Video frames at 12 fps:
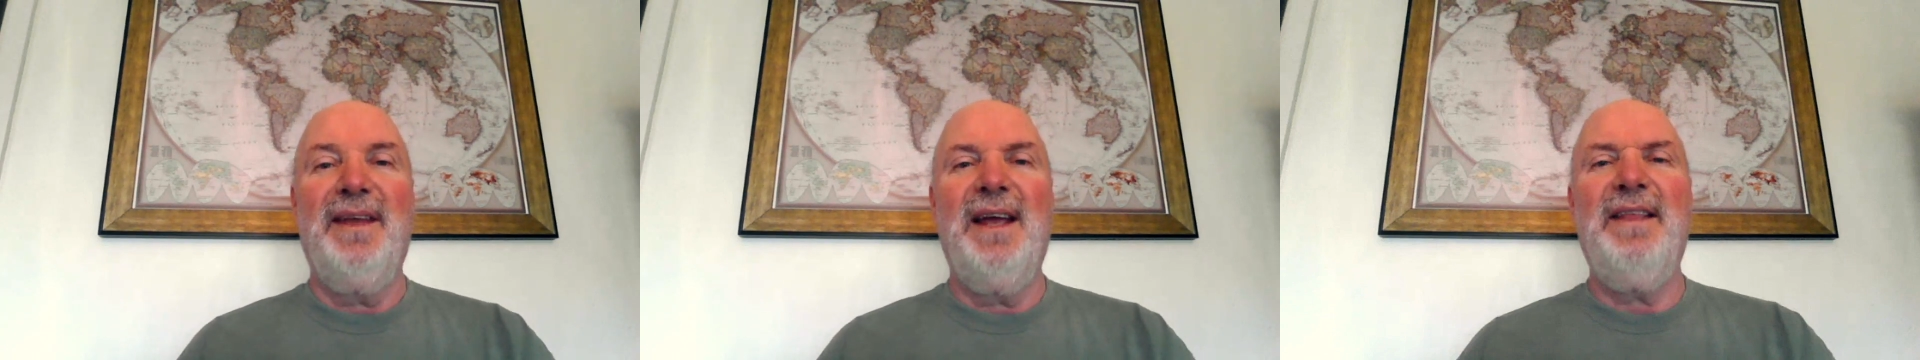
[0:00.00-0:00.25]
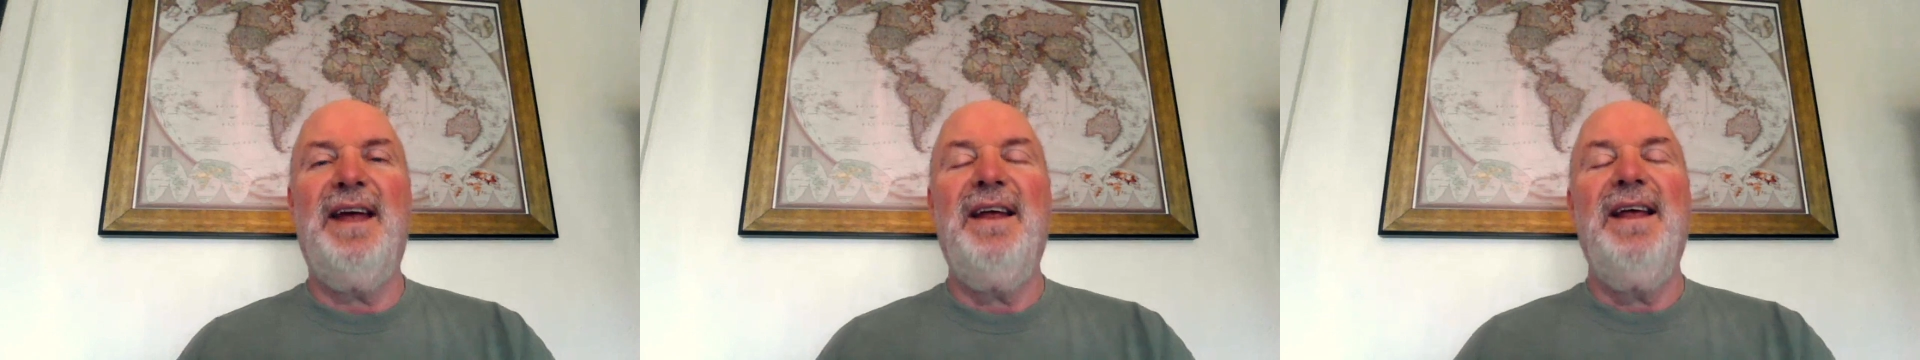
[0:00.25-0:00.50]

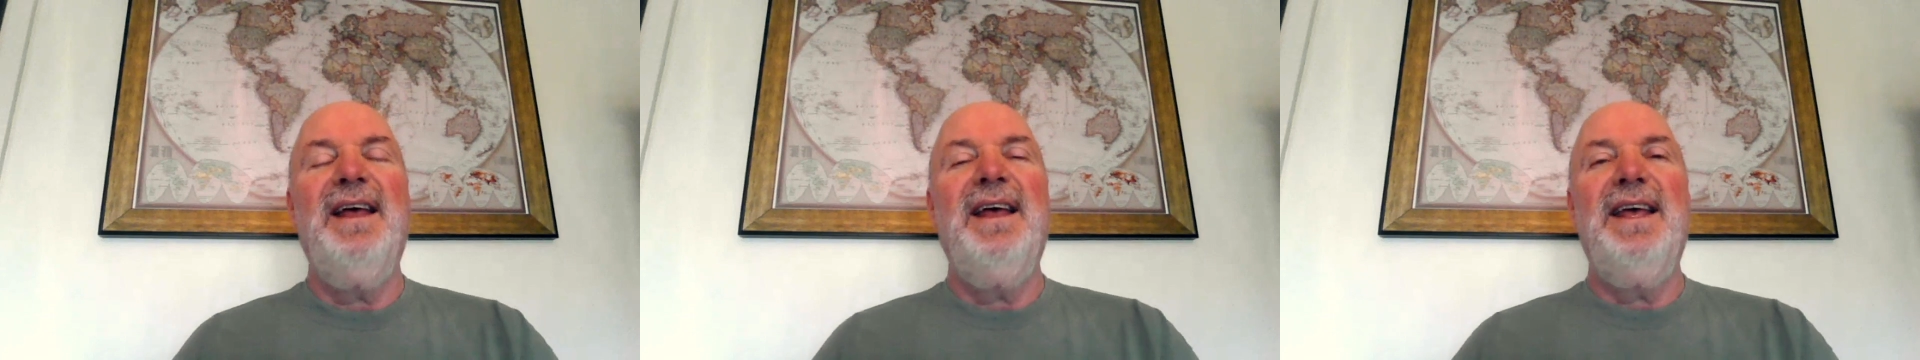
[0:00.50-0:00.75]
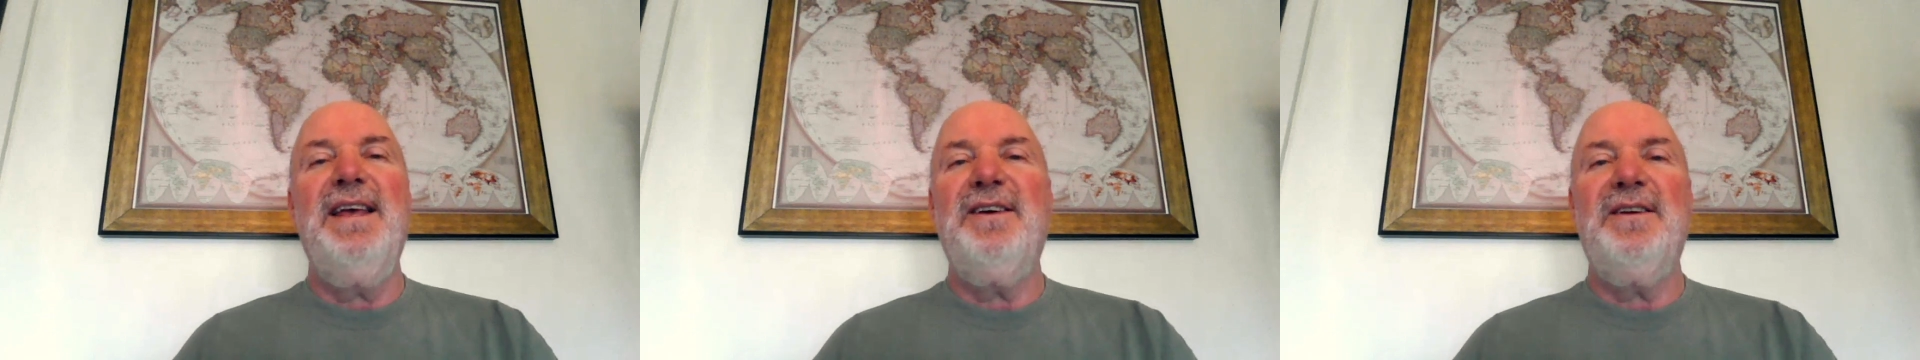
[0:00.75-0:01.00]
and that
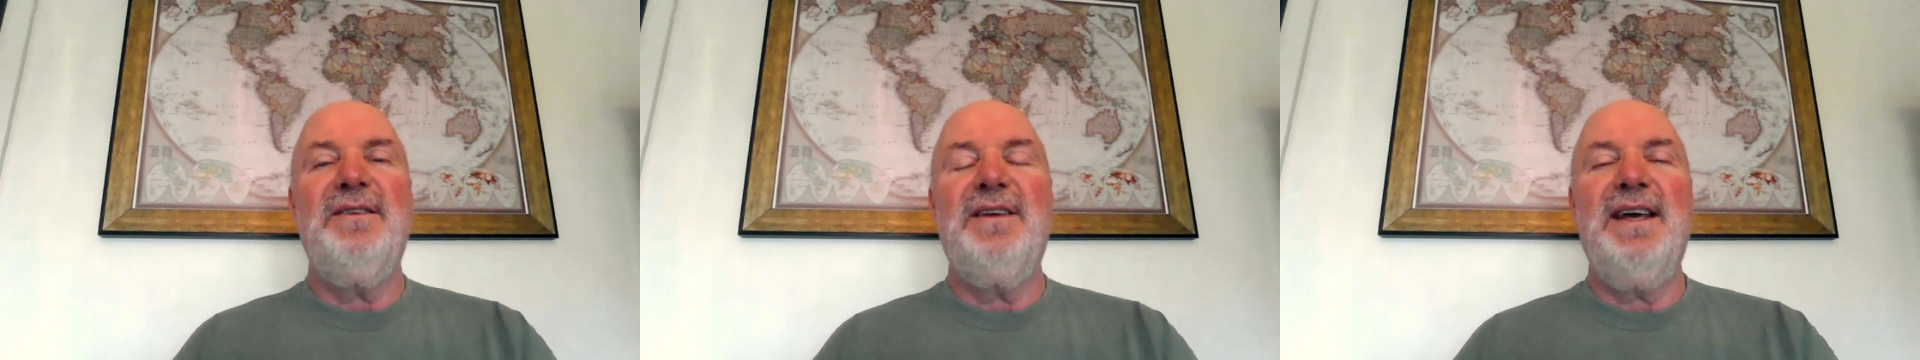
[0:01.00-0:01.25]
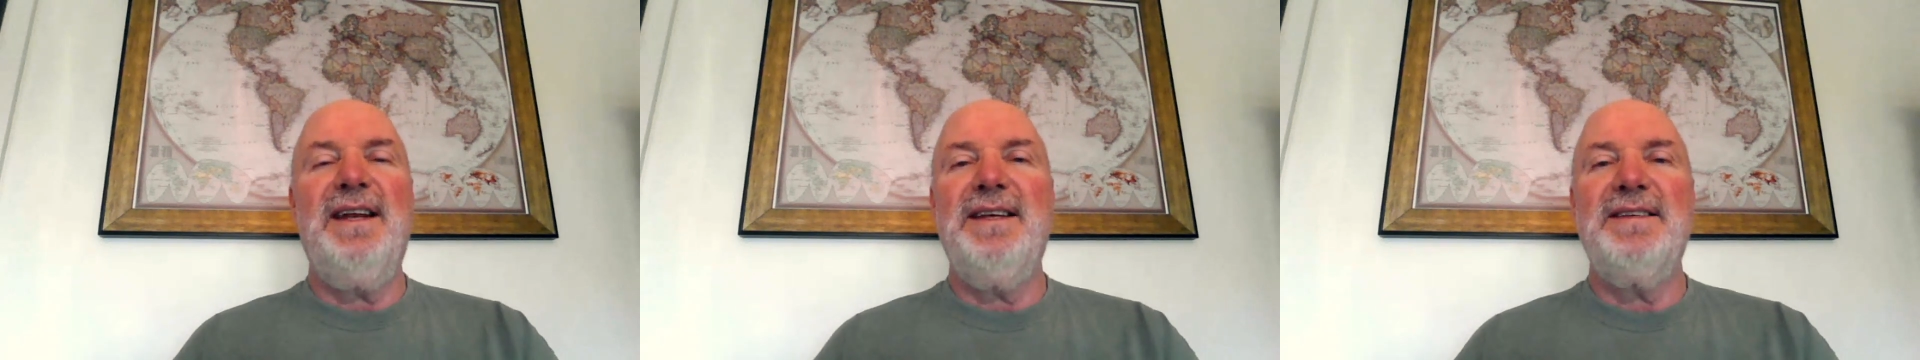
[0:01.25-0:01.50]
he
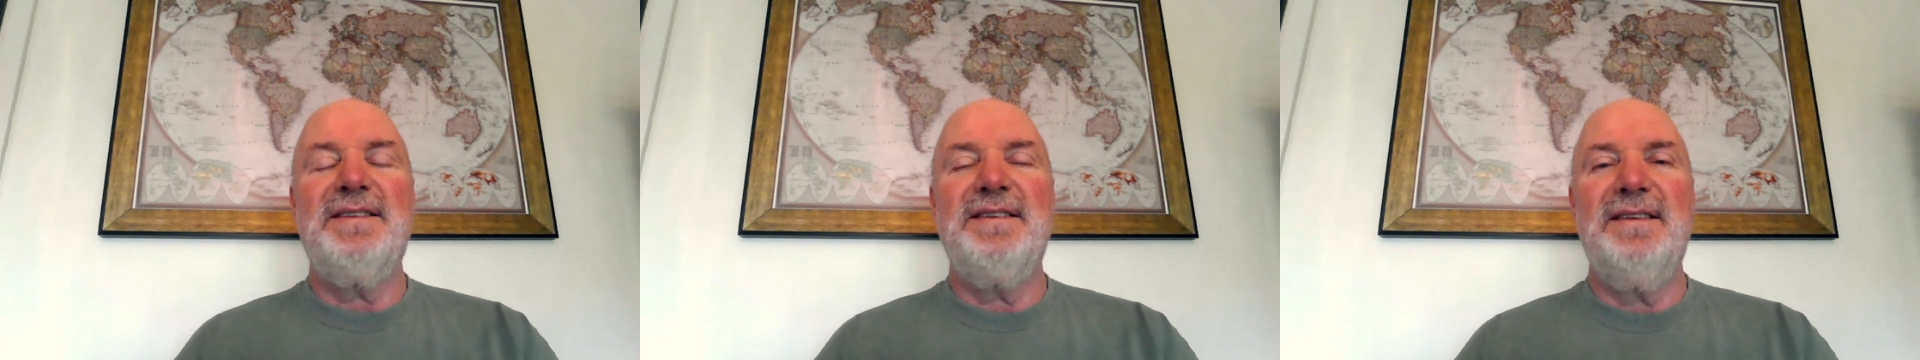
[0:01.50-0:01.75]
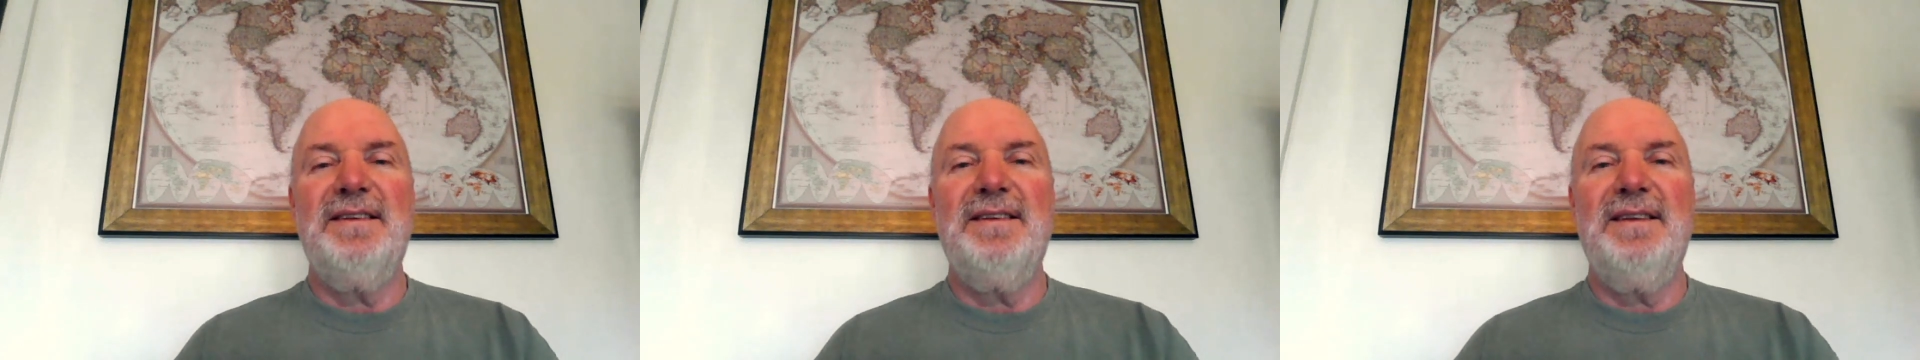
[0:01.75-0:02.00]
could get his